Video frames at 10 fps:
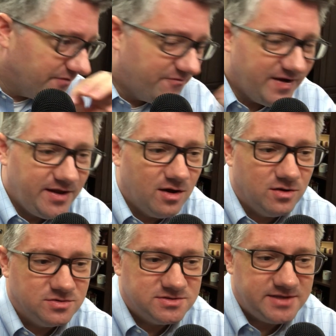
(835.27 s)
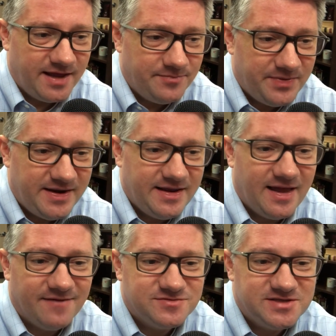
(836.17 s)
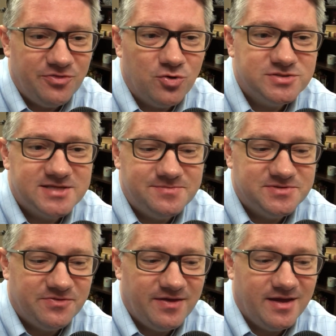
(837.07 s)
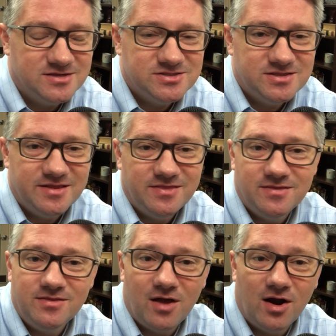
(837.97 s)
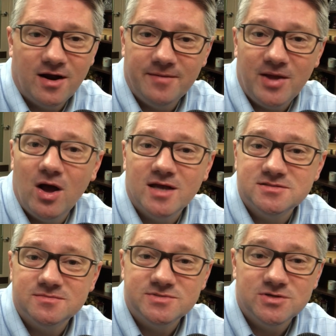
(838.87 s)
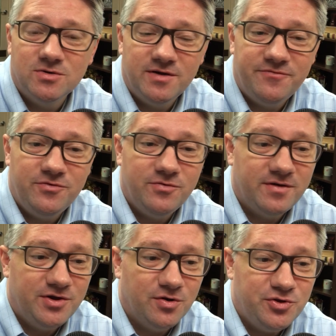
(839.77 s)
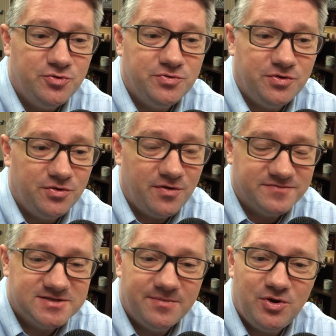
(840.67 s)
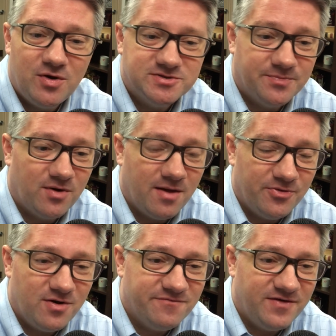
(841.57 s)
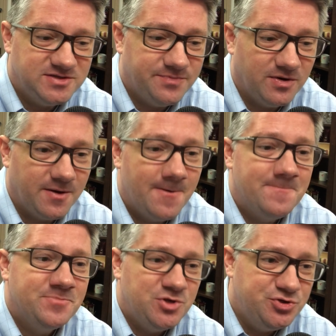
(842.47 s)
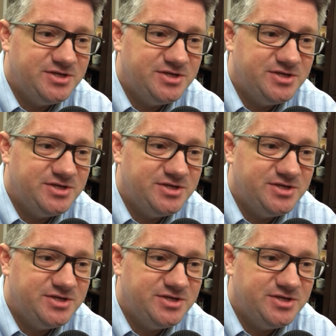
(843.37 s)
videos and PDFs and those types of things are going to be awesome. So if you have somebody who has a problem, they're on Facebook, you